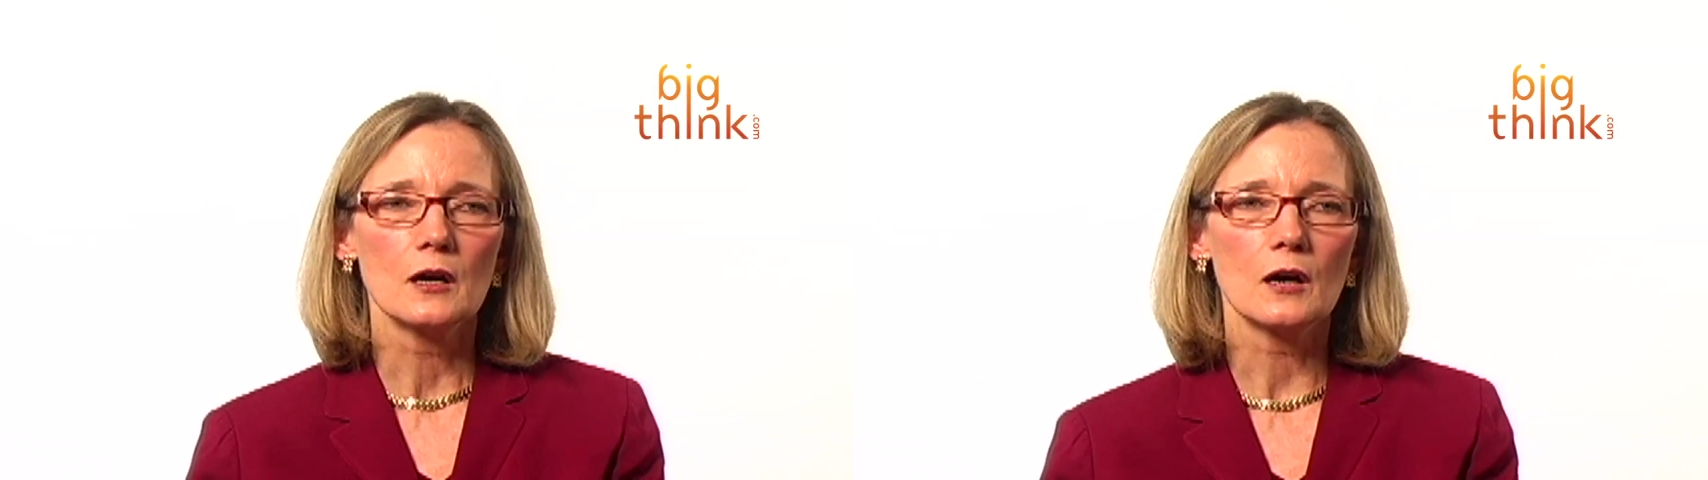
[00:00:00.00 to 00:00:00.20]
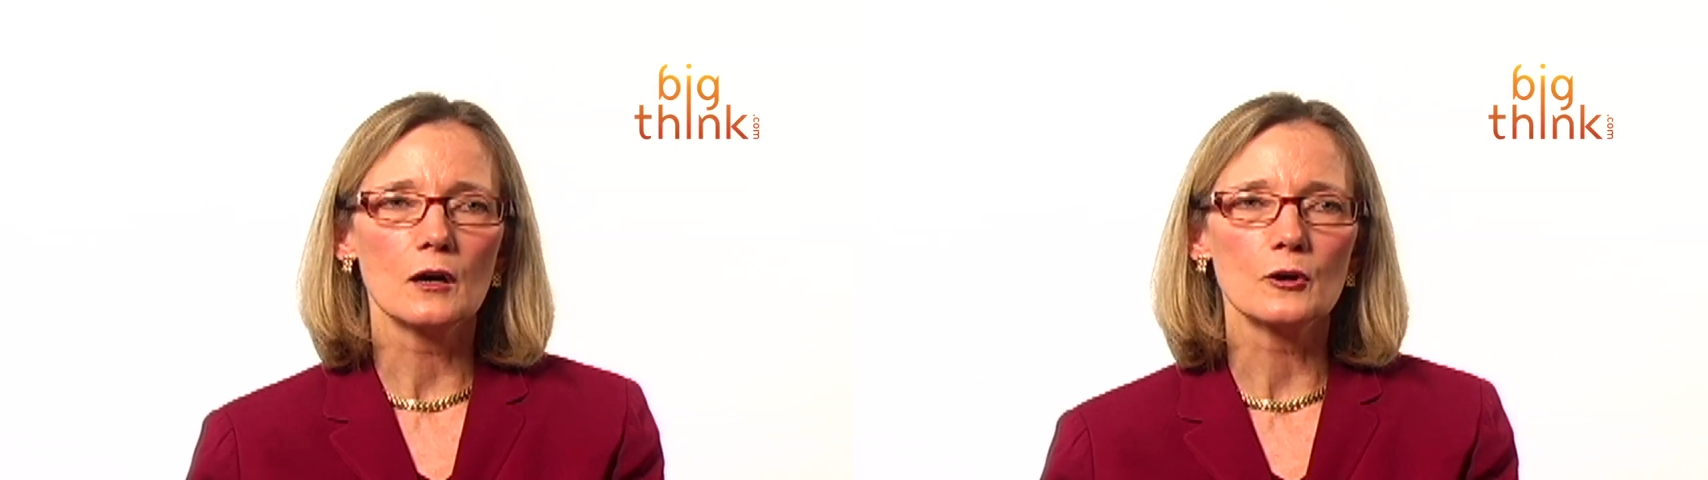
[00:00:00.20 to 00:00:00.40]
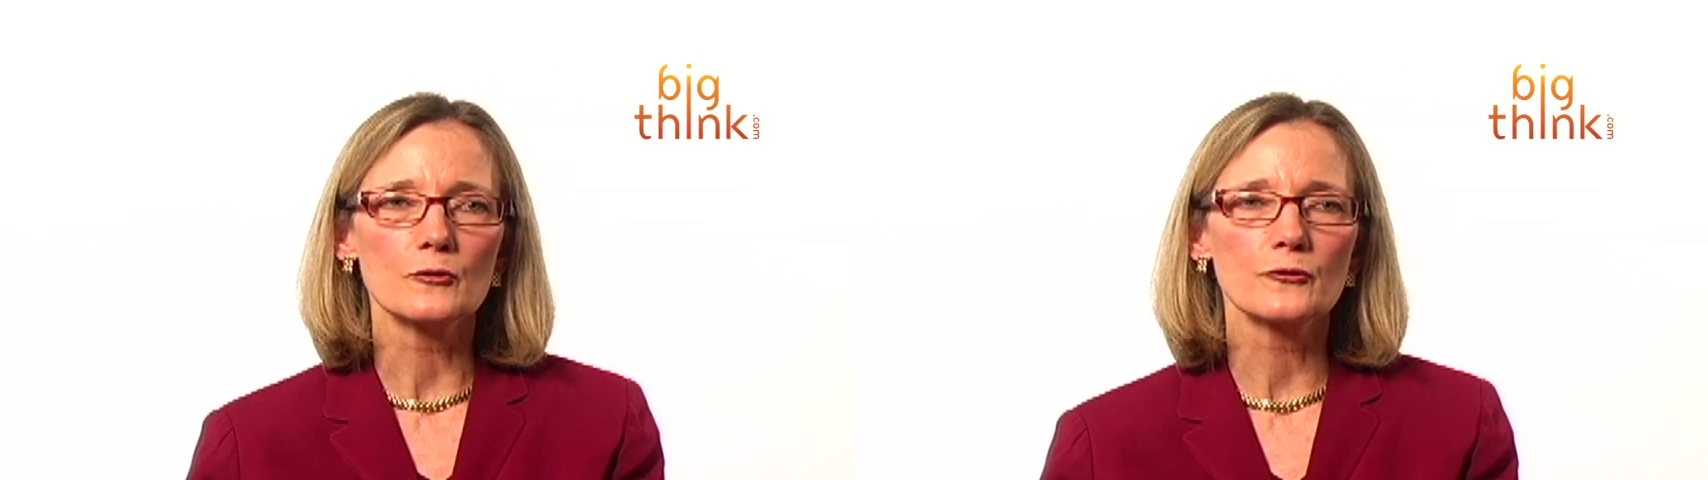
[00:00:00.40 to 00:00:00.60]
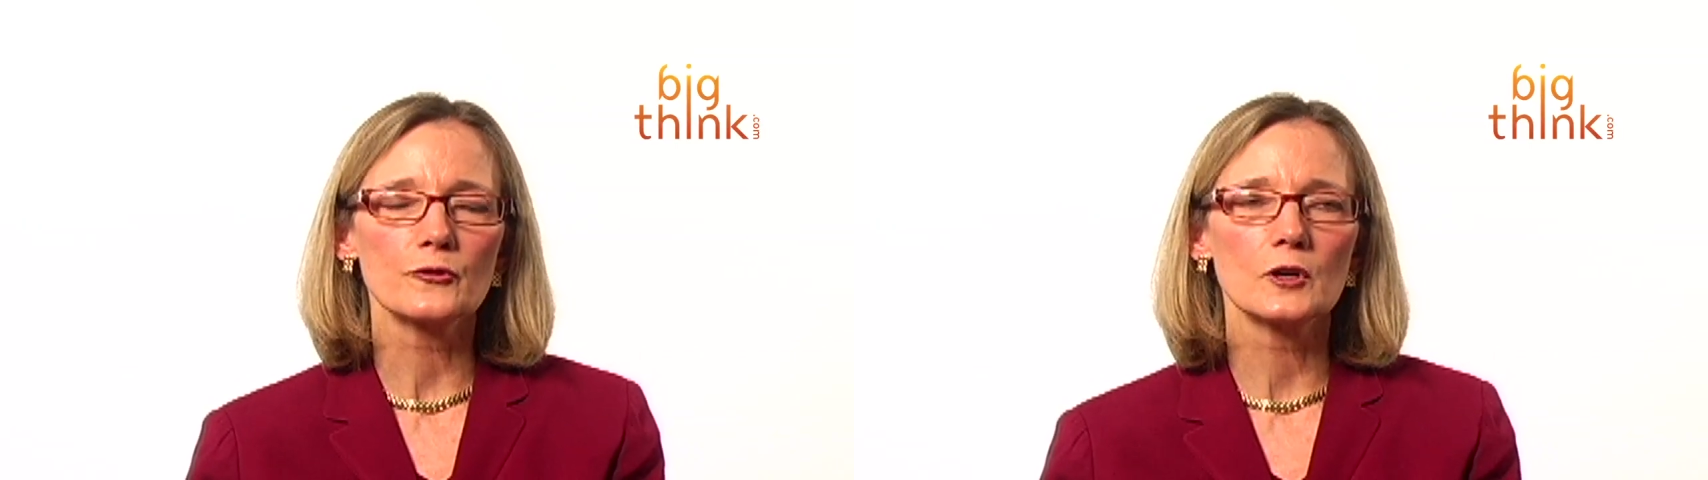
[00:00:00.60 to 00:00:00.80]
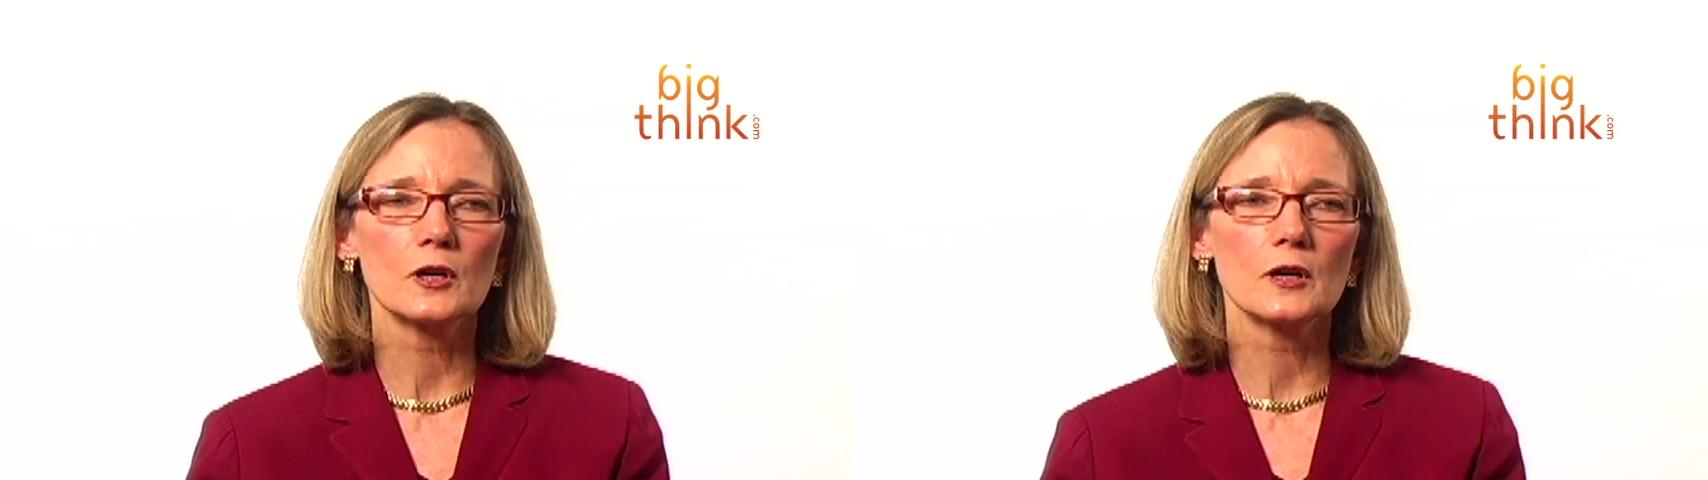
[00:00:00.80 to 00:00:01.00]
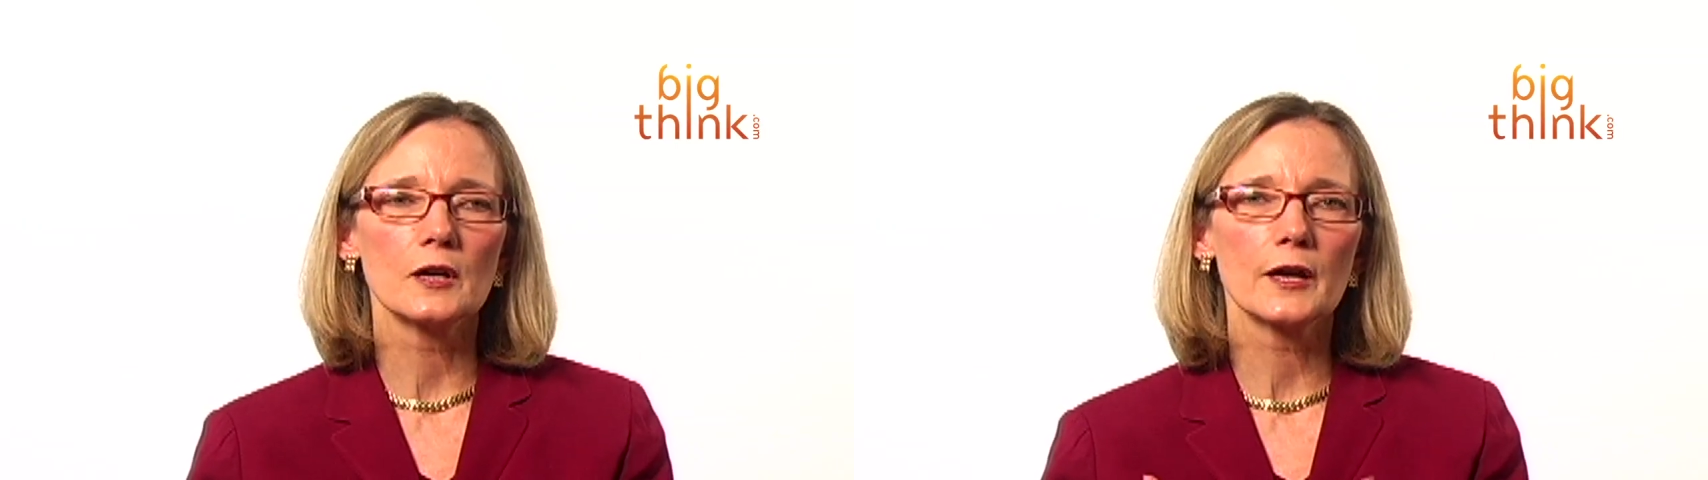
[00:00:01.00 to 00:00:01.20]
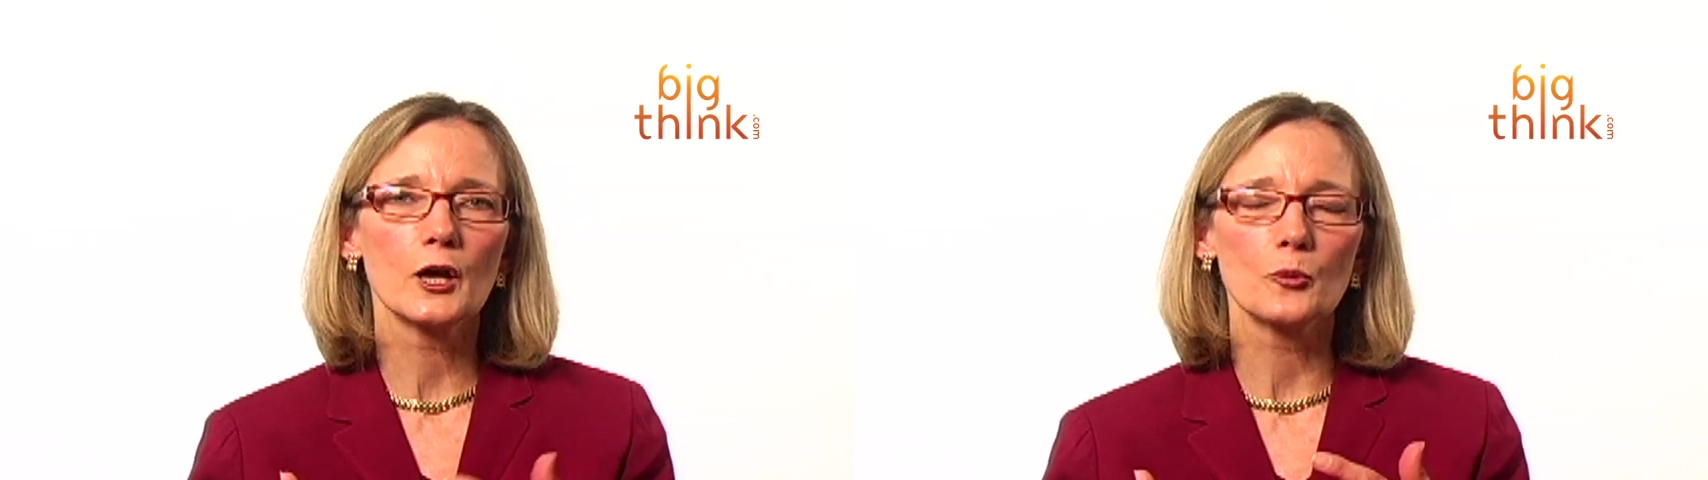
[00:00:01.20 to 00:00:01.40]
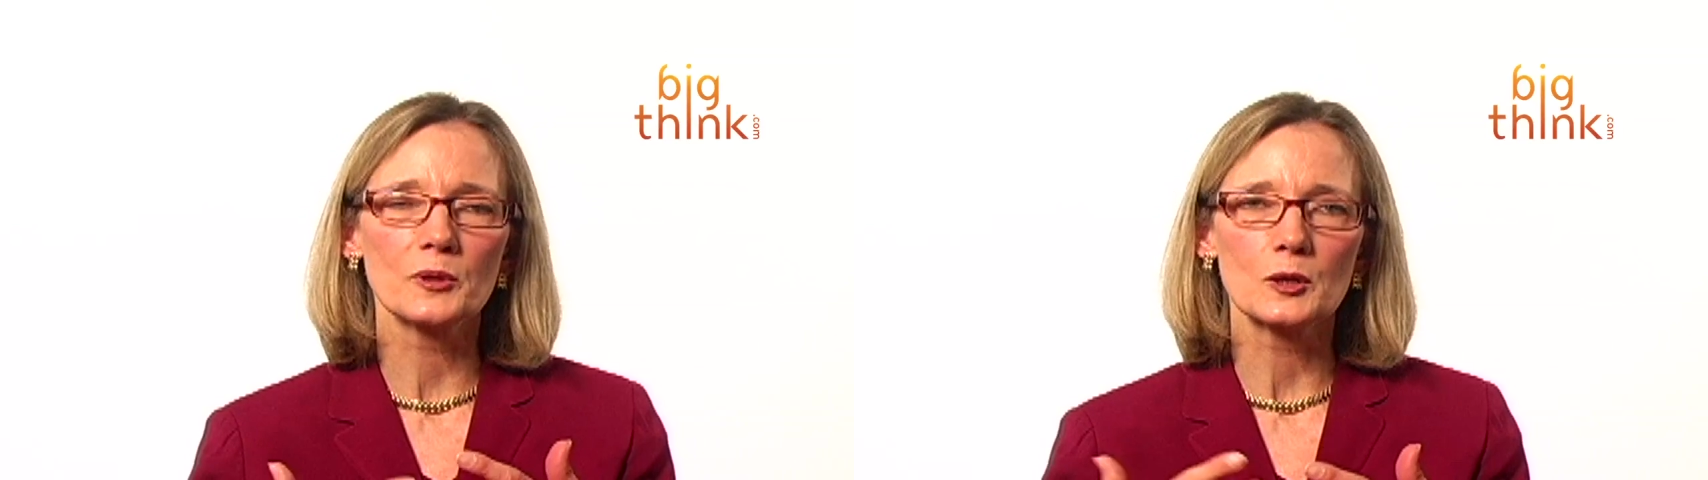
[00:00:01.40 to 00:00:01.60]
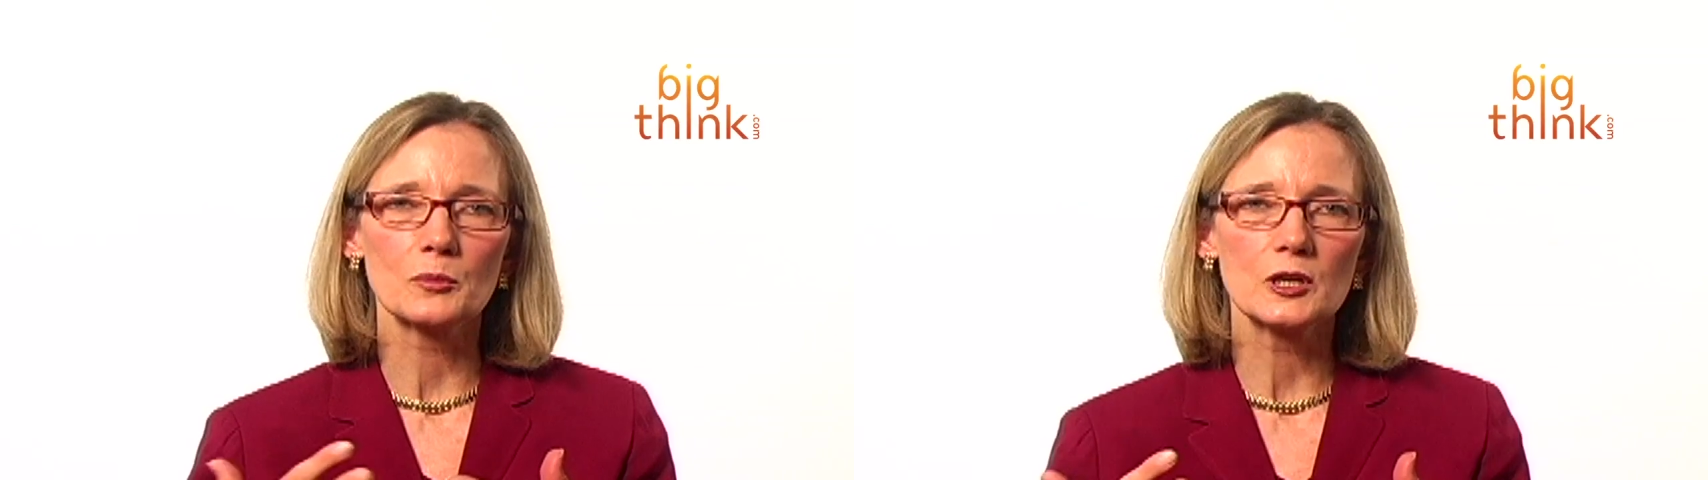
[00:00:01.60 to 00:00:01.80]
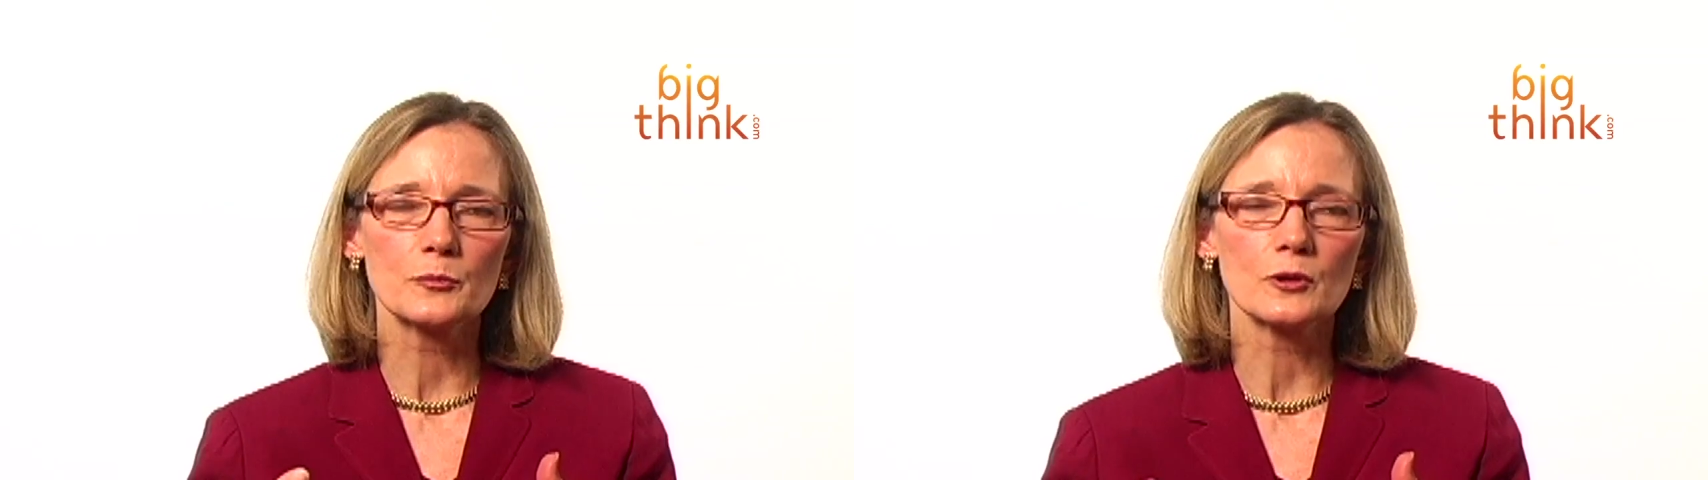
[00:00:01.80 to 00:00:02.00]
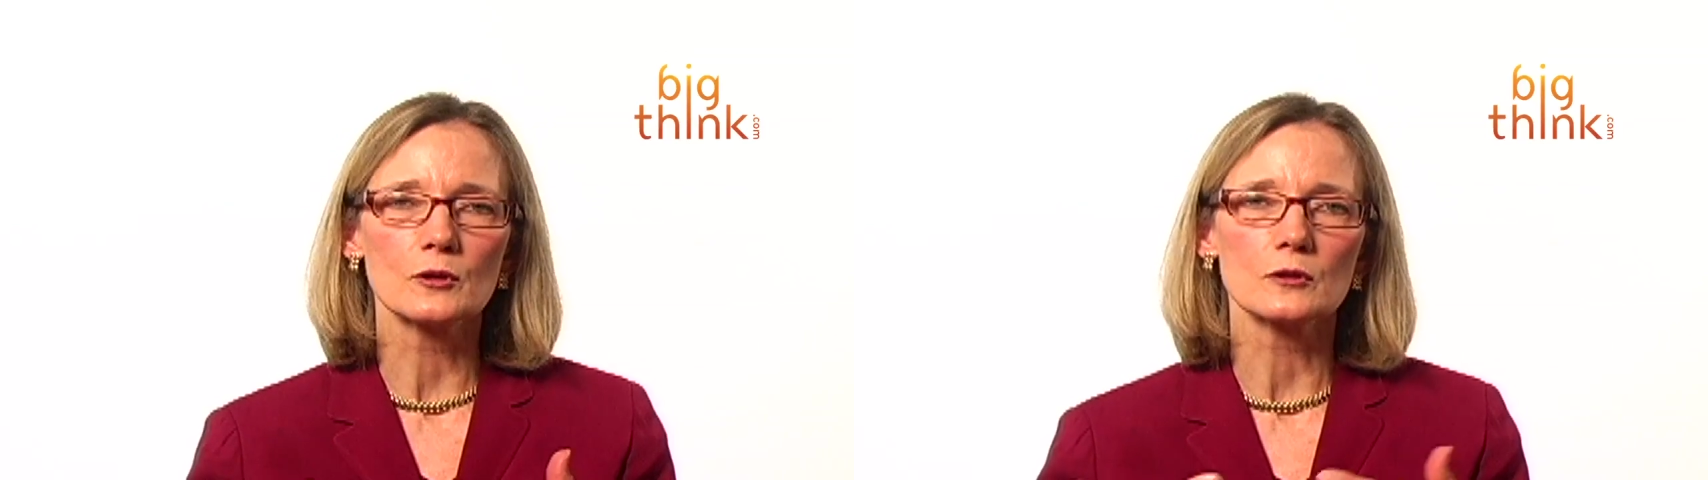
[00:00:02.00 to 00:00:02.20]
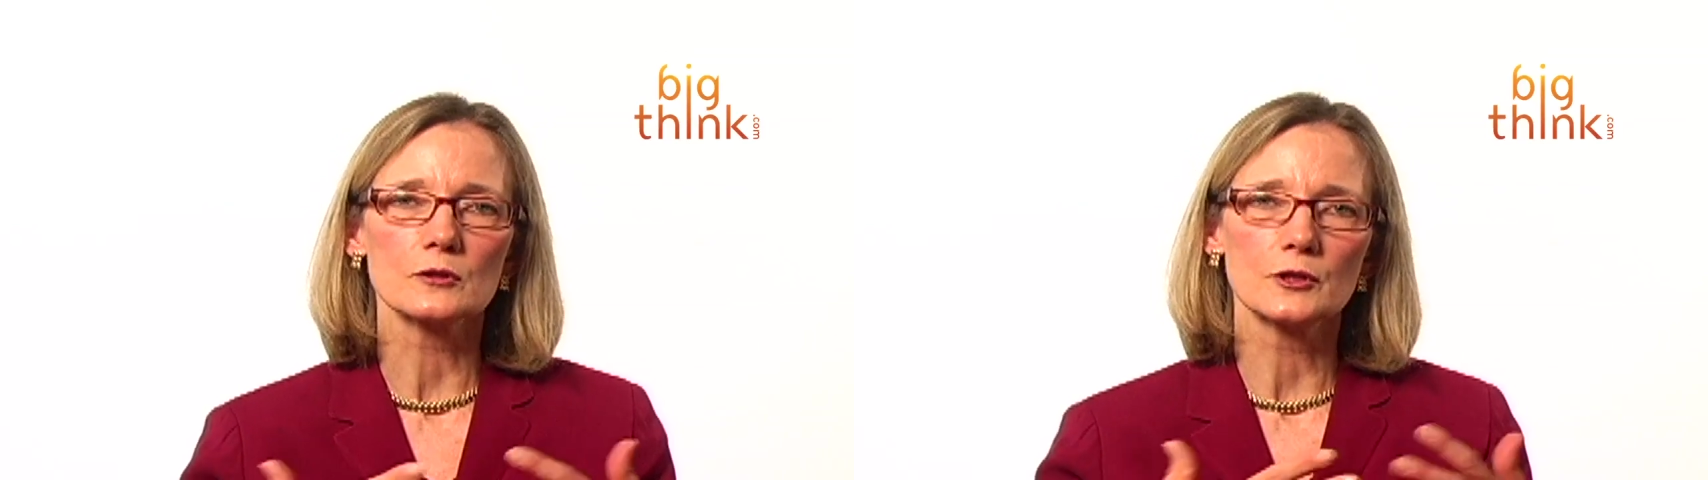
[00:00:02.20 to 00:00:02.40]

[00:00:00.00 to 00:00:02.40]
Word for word: of helping people,